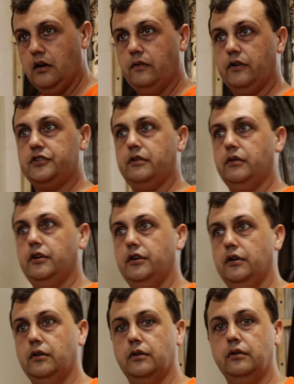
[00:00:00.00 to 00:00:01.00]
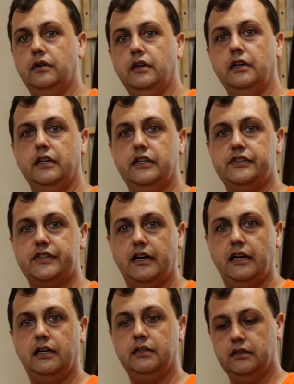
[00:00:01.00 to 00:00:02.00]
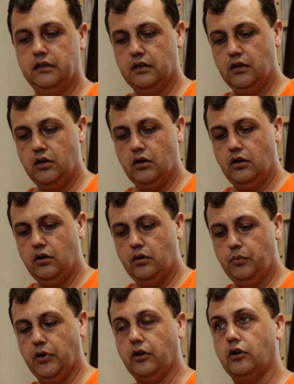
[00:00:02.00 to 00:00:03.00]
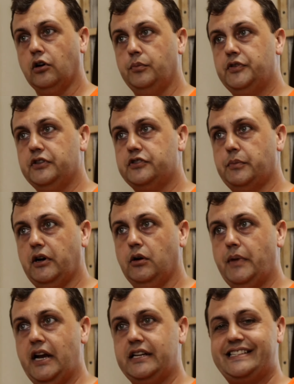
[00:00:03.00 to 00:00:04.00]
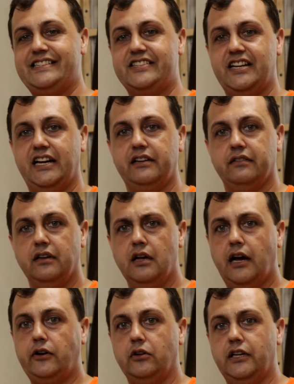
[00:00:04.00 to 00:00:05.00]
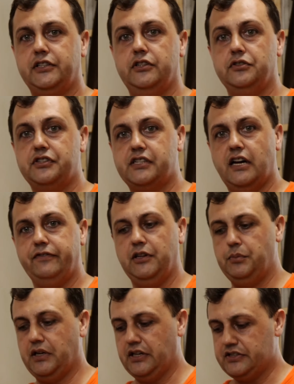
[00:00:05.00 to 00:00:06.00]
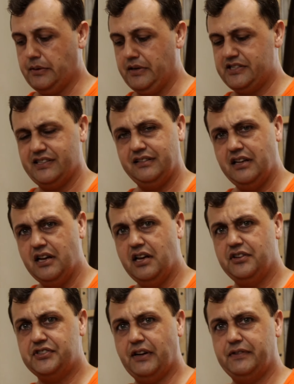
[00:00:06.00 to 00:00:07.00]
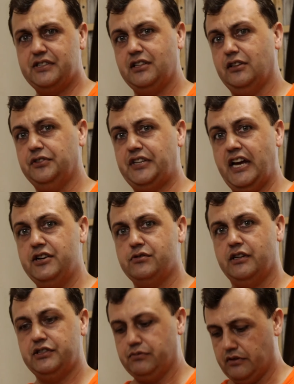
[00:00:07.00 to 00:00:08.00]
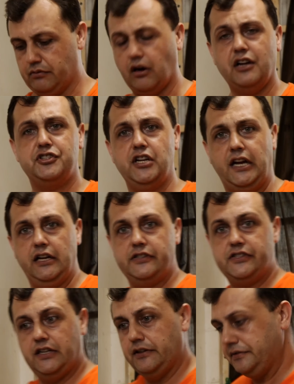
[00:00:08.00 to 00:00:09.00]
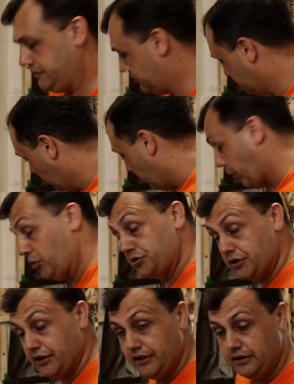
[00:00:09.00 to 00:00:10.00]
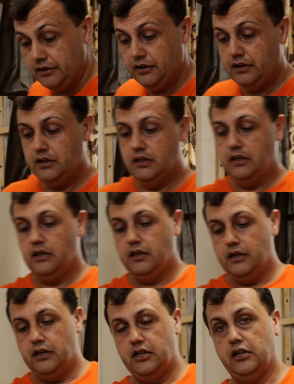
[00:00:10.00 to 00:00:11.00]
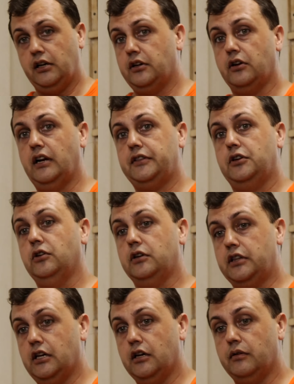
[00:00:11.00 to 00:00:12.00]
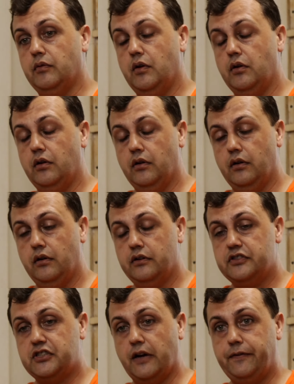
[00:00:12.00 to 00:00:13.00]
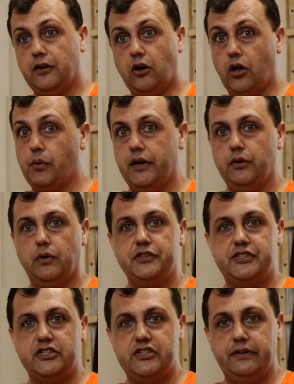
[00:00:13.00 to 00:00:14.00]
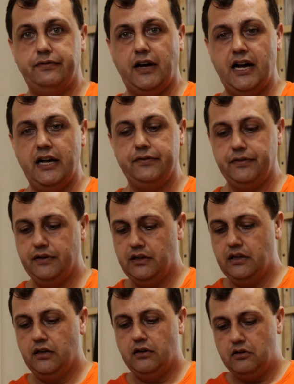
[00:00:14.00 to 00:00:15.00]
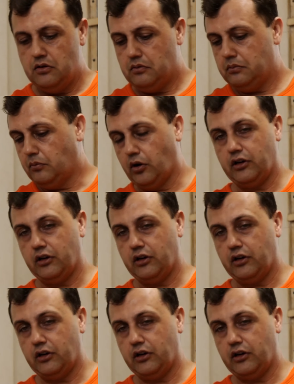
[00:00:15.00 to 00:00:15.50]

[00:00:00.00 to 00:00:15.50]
First thing we're going to do is put herbs and some aromatics inside. I don't like to use stuffing because that makes it, stuffing is a little dangerous with raw chicken and stuff, raw poultry. You're going to have to cook the stuffing all the way to 165. More